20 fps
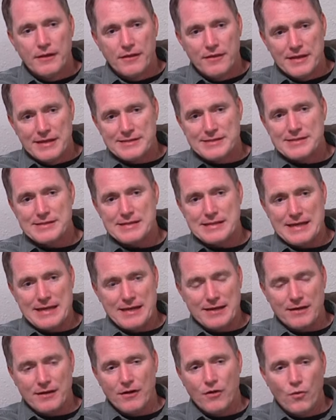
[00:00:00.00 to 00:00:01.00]
this
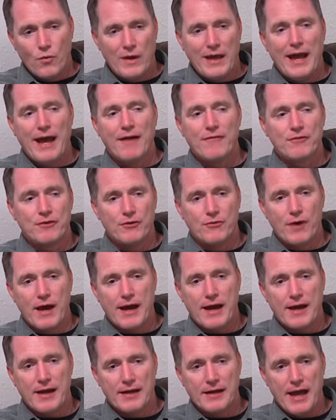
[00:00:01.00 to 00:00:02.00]
thing, we have to
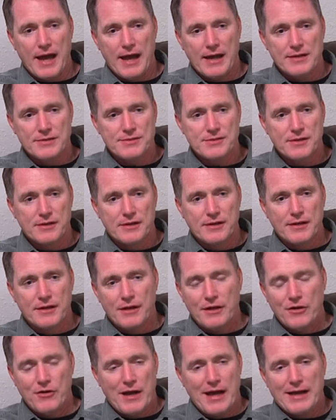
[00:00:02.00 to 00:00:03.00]
recognize
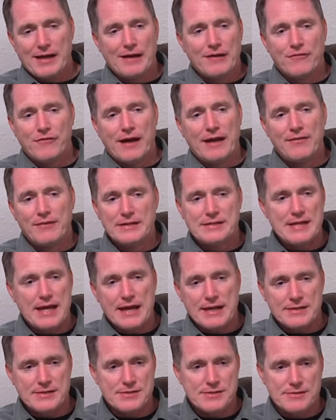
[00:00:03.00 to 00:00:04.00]
you're not going to find the
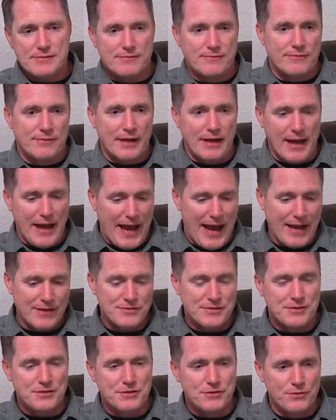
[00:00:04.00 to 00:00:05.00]
text that
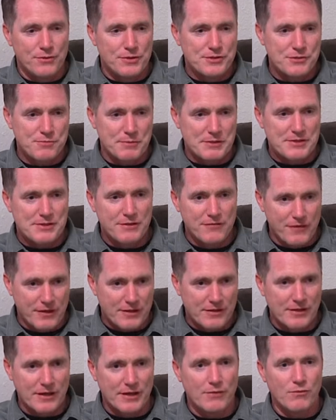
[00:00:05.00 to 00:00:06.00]
has to do with
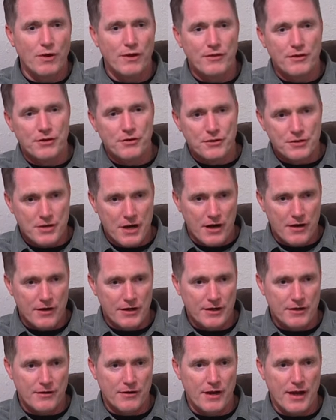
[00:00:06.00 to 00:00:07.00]
specifically whether you're
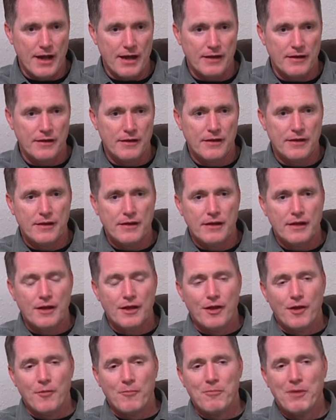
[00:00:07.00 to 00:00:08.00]
tardy or not.
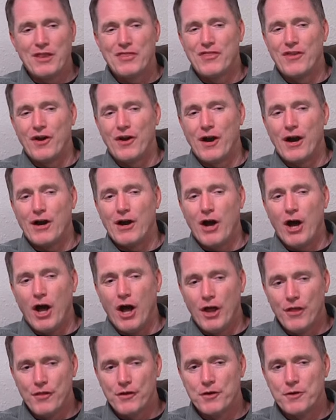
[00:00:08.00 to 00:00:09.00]
But there are
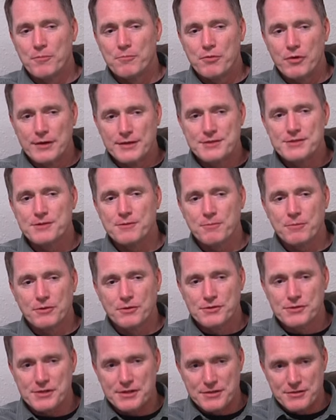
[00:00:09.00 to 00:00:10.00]
other
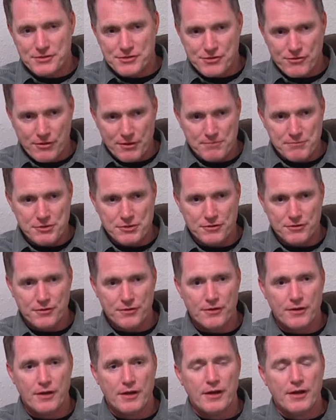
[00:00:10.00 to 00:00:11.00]
principles in
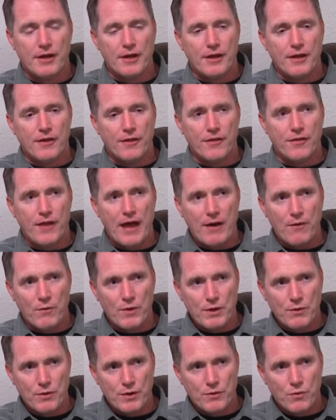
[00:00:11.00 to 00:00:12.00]
Scripture that
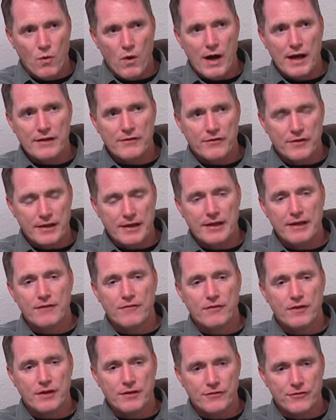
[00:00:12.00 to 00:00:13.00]
we would want to
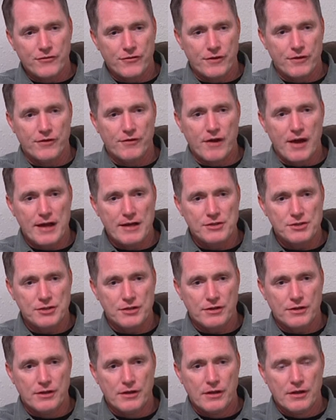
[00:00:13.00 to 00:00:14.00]
give
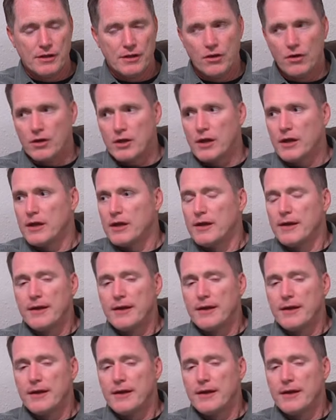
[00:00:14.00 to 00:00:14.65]
consideration. Look,